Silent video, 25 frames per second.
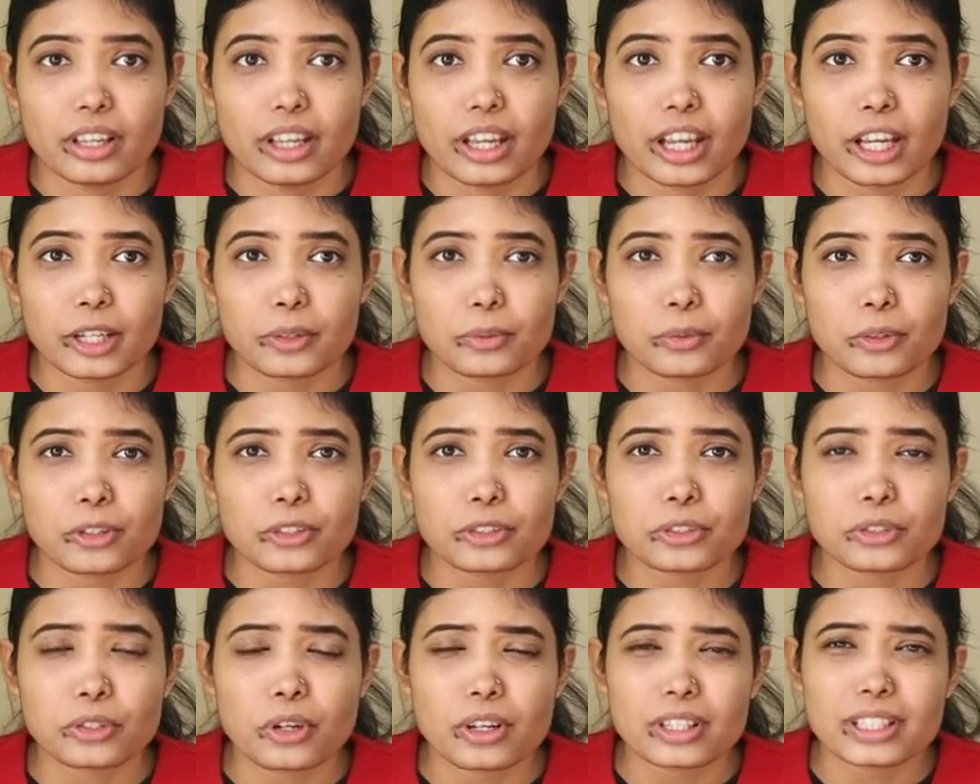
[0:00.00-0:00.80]
it
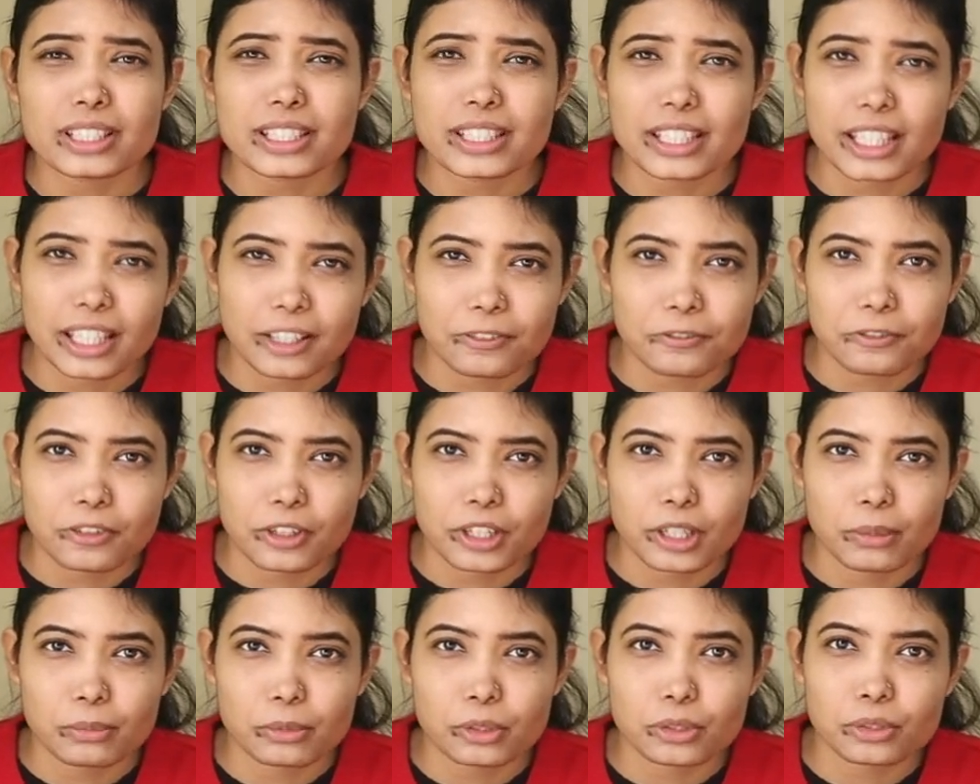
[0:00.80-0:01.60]
was not safe for
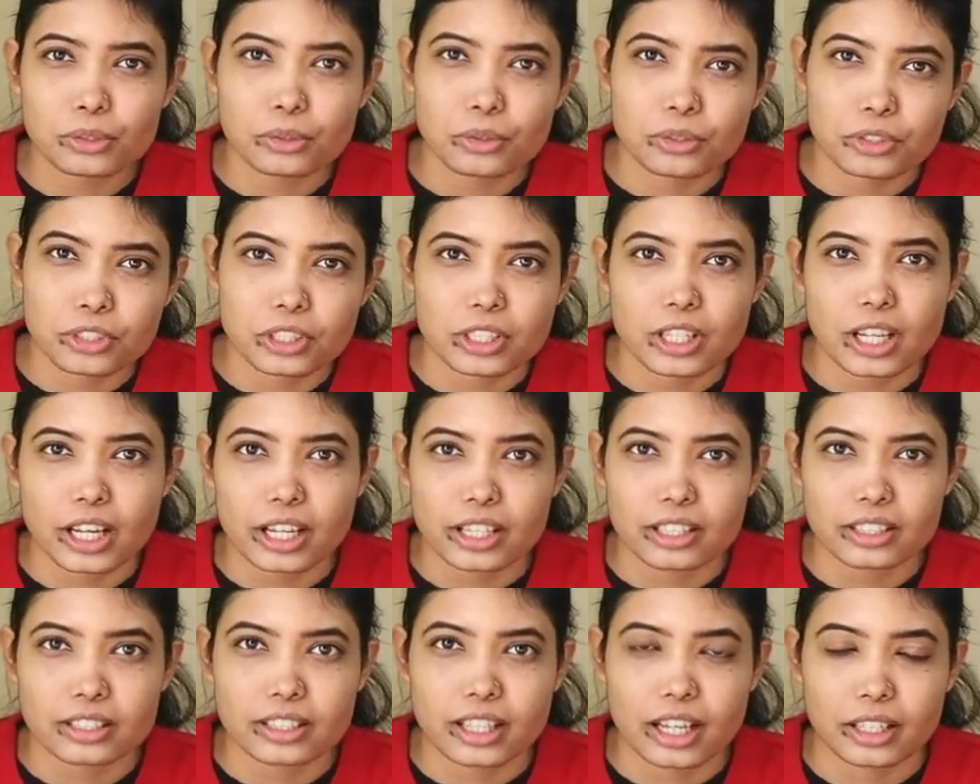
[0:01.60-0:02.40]
him to
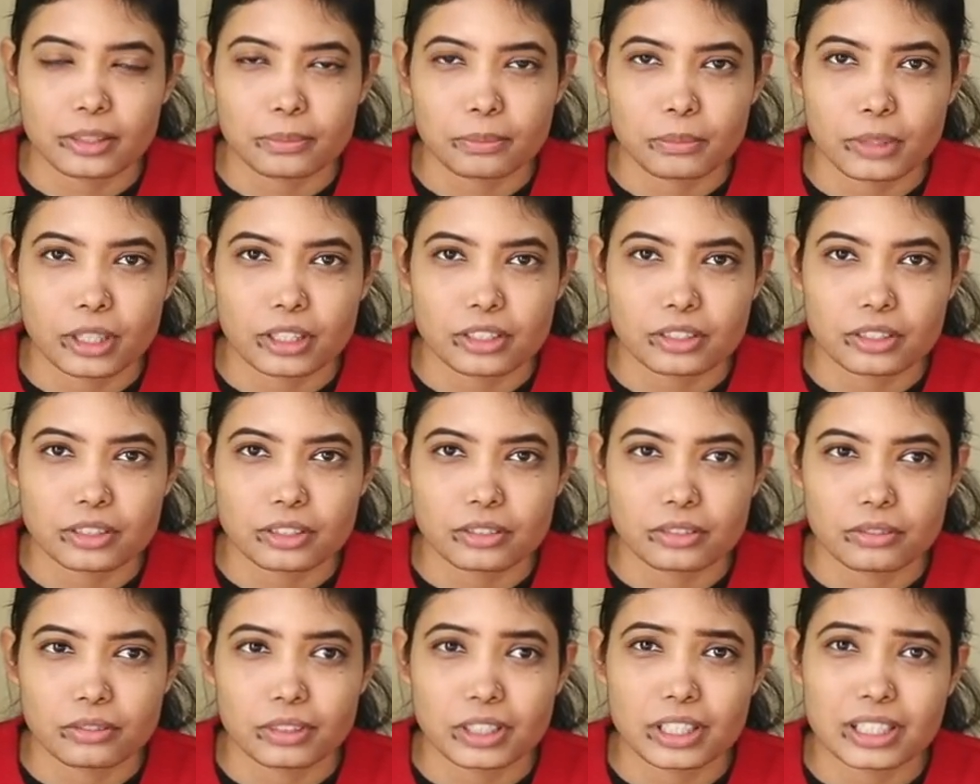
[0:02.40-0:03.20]
socialize that much
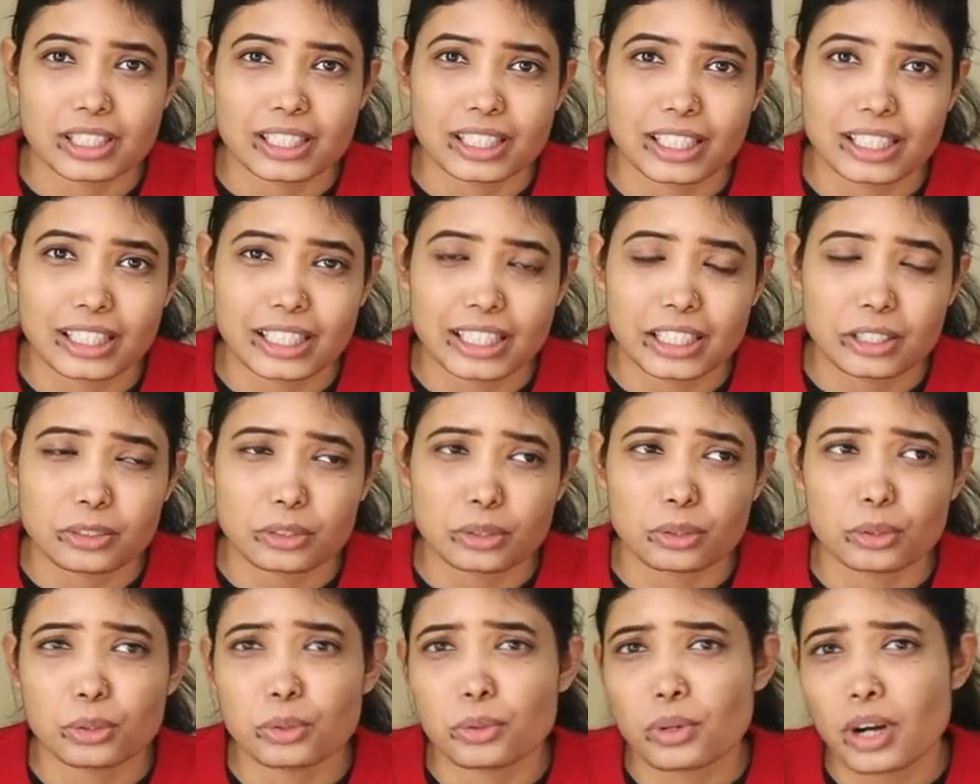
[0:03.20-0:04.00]
with his colleagues or
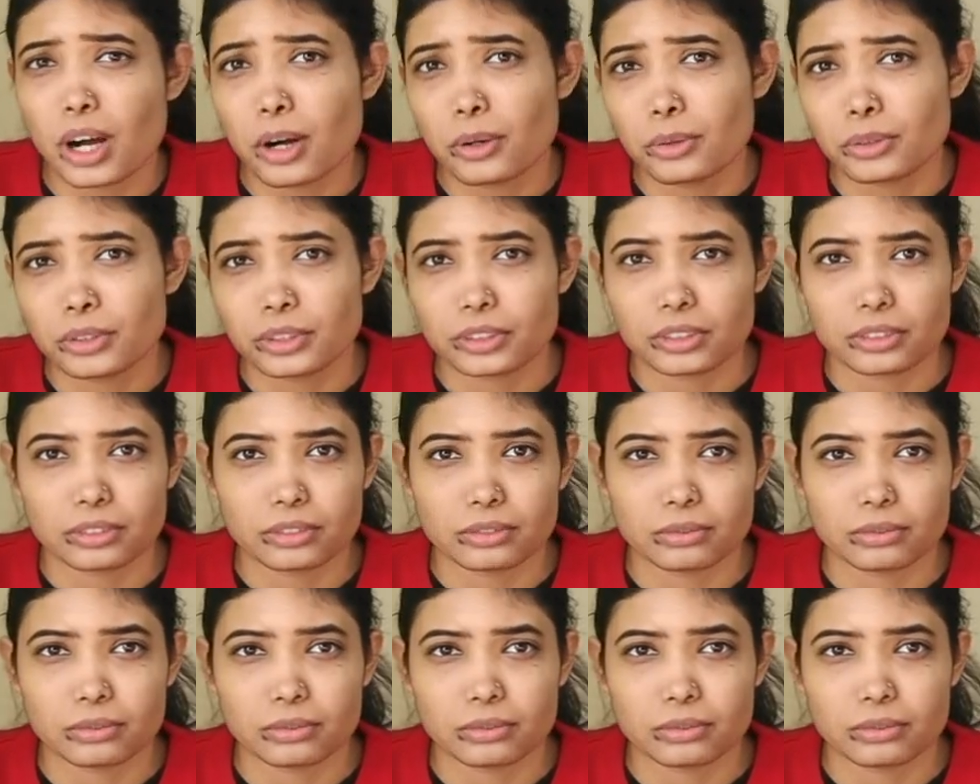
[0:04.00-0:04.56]
go out